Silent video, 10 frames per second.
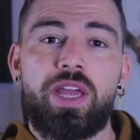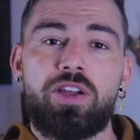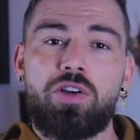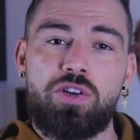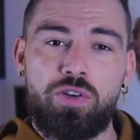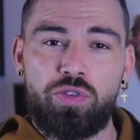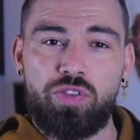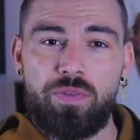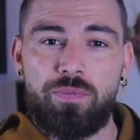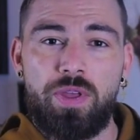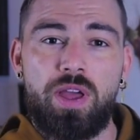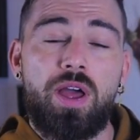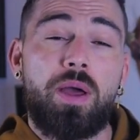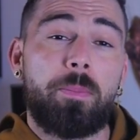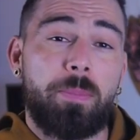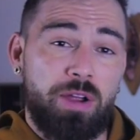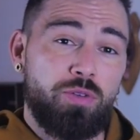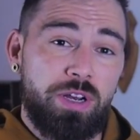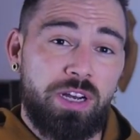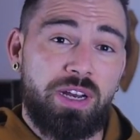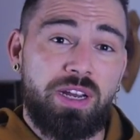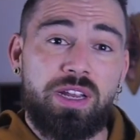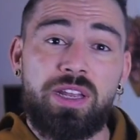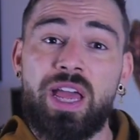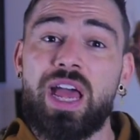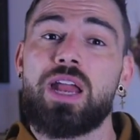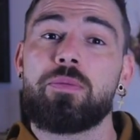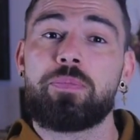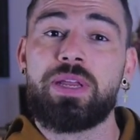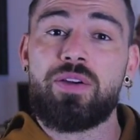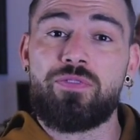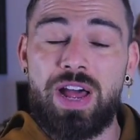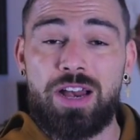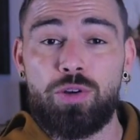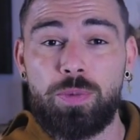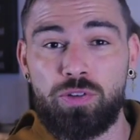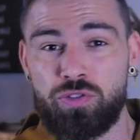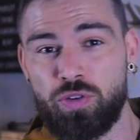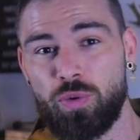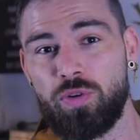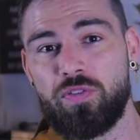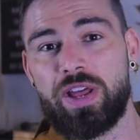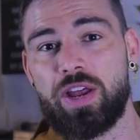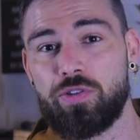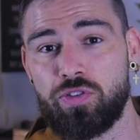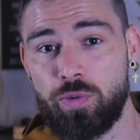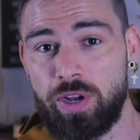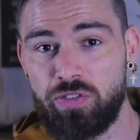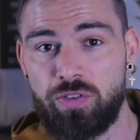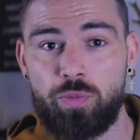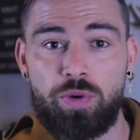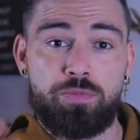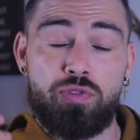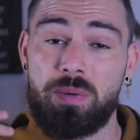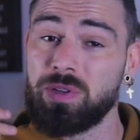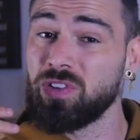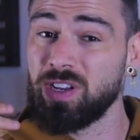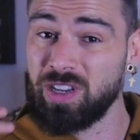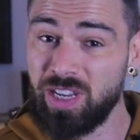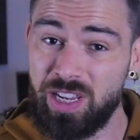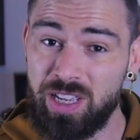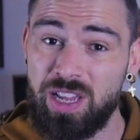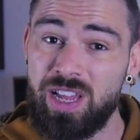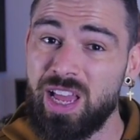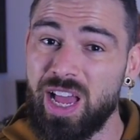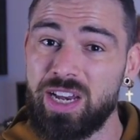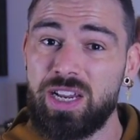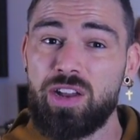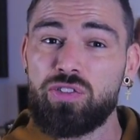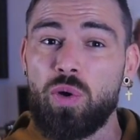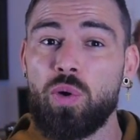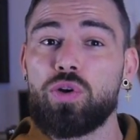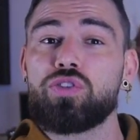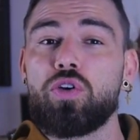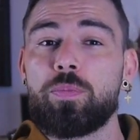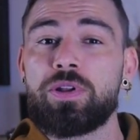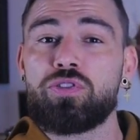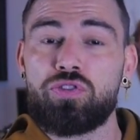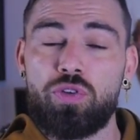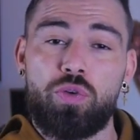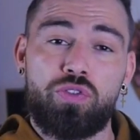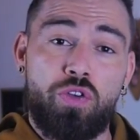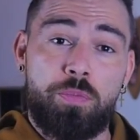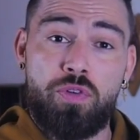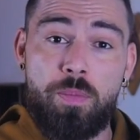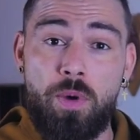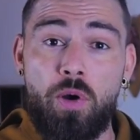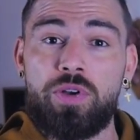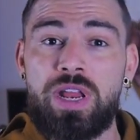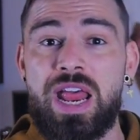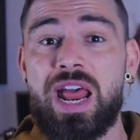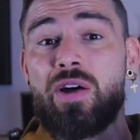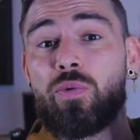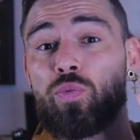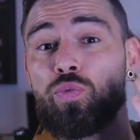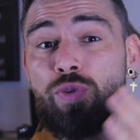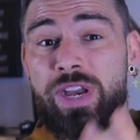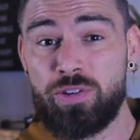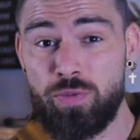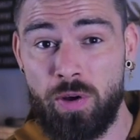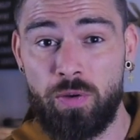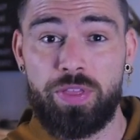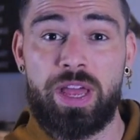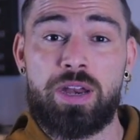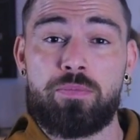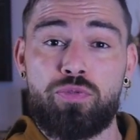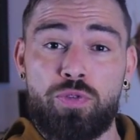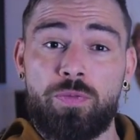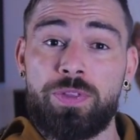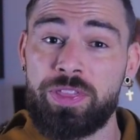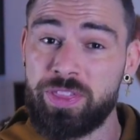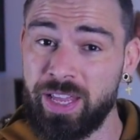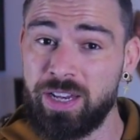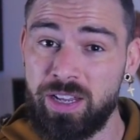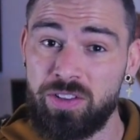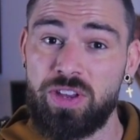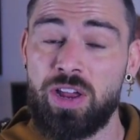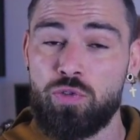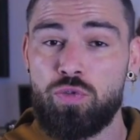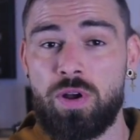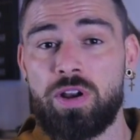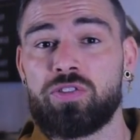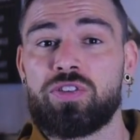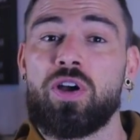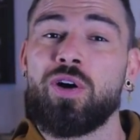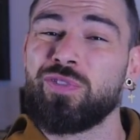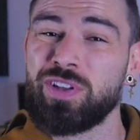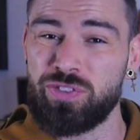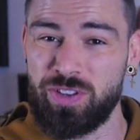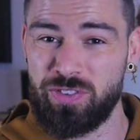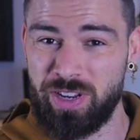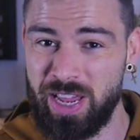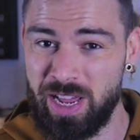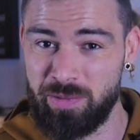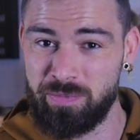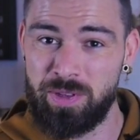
In conclusion, microneedling can be a valuable tool for hair restoration with proper technique, and it has also been shown to promote hair regrowth and improve the thickness and quality of existing hair.